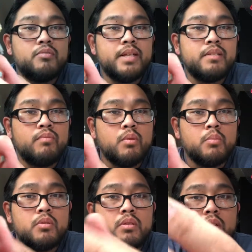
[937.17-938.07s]

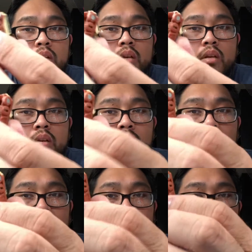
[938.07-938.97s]
Transformers. You
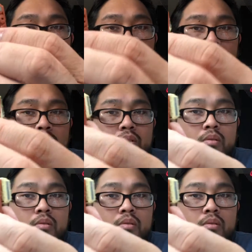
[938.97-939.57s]
got this kind of burnt